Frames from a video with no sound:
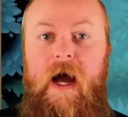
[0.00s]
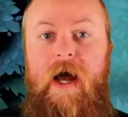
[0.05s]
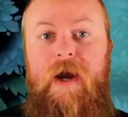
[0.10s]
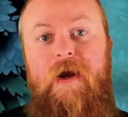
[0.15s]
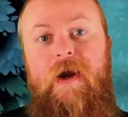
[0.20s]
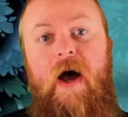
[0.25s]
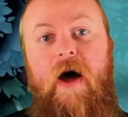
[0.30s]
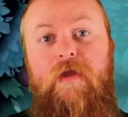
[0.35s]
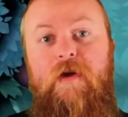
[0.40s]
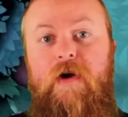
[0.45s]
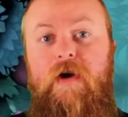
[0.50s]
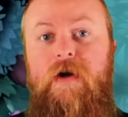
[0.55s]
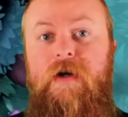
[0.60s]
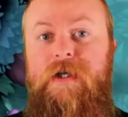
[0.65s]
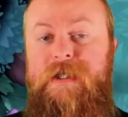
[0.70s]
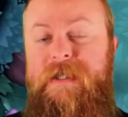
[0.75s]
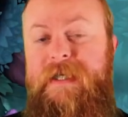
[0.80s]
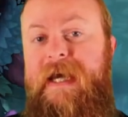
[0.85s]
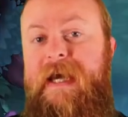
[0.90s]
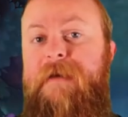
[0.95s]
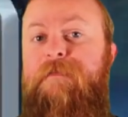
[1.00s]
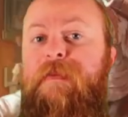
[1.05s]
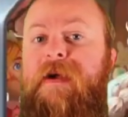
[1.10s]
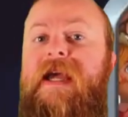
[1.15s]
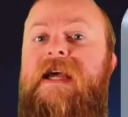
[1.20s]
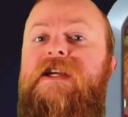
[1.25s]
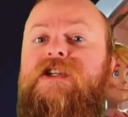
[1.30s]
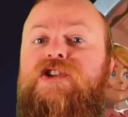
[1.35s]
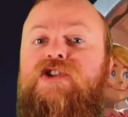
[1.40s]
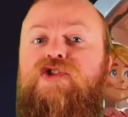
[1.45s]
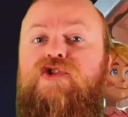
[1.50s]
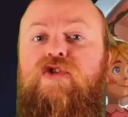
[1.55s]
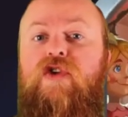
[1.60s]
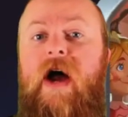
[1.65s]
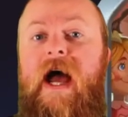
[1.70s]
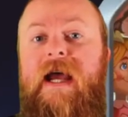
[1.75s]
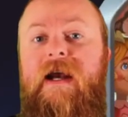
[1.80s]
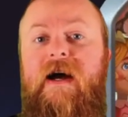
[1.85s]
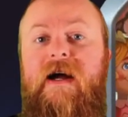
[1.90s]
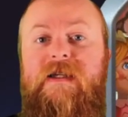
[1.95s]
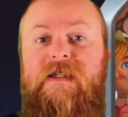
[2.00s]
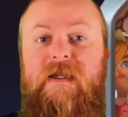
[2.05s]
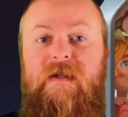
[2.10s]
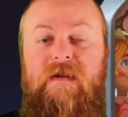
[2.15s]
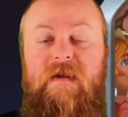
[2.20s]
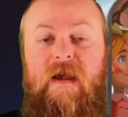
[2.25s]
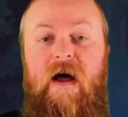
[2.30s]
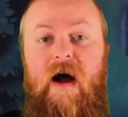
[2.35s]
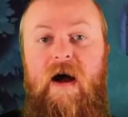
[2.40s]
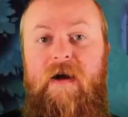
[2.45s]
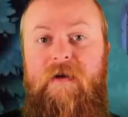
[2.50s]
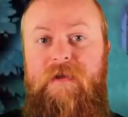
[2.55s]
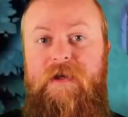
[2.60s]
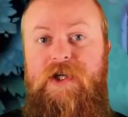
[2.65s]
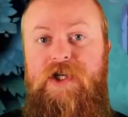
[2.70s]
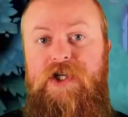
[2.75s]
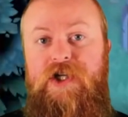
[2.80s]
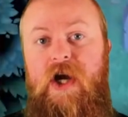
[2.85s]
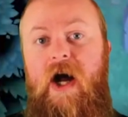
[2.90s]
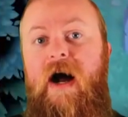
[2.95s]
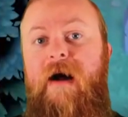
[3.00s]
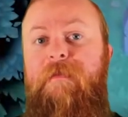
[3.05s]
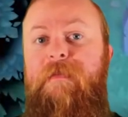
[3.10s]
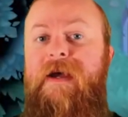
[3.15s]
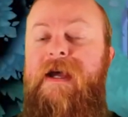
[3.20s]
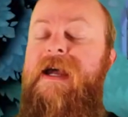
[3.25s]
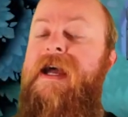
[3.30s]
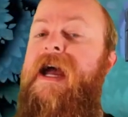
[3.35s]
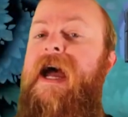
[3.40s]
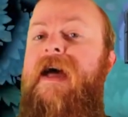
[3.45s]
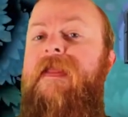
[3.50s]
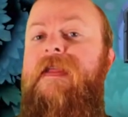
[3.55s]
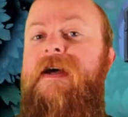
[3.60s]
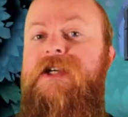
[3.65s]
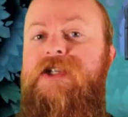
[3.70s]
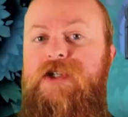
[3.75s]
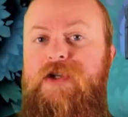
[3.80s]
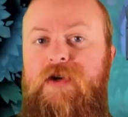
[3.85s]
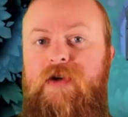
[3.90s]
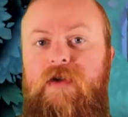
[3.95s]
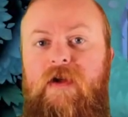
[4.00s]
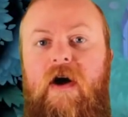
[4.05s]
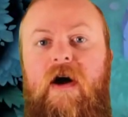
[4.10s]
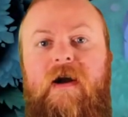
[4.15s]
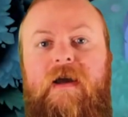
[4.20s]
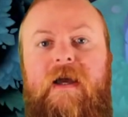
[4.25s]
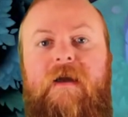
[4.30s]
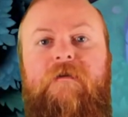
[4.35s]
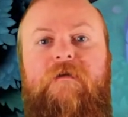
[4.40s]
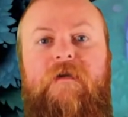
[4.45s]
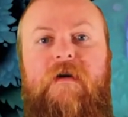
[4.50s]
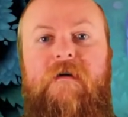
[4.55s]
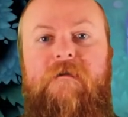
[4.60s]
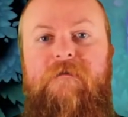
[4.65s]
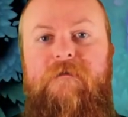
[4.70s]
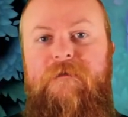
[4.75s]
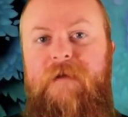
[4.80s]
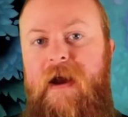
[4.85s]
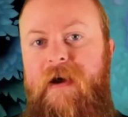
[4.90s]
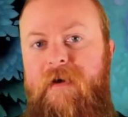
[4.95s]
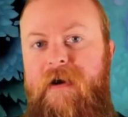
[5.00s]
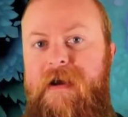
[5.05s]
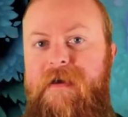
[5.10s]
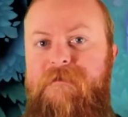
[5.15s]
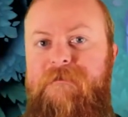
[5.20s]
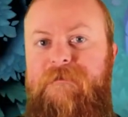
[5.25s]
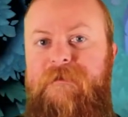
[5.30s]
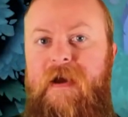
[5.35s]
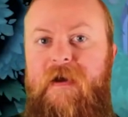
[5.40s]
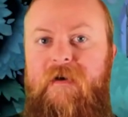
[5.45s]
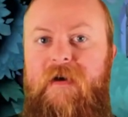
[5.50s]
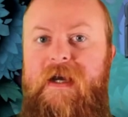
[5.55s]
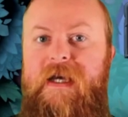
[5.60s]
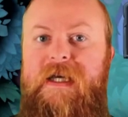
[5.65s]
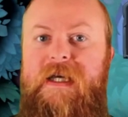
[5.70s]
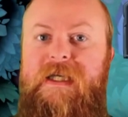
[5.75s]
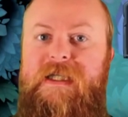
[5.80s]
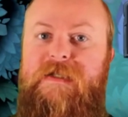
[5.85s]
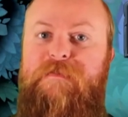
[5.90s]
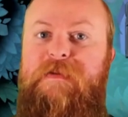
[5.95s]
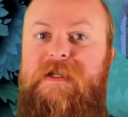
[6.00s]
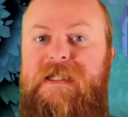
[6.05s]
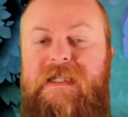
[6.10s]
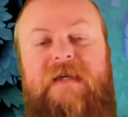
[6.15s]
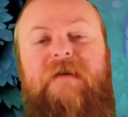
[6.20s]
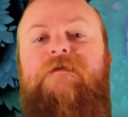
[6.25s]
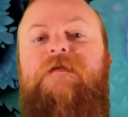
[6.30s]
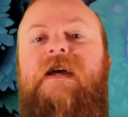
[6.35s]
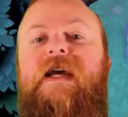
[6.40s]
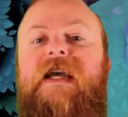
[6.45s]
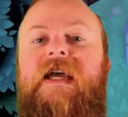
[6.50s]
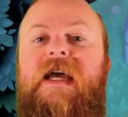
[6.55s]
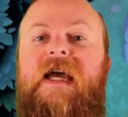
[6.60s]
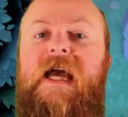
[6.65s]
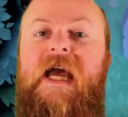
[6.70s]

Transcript: Another tip is try not to lock the shop unless you're locking for a very, very specific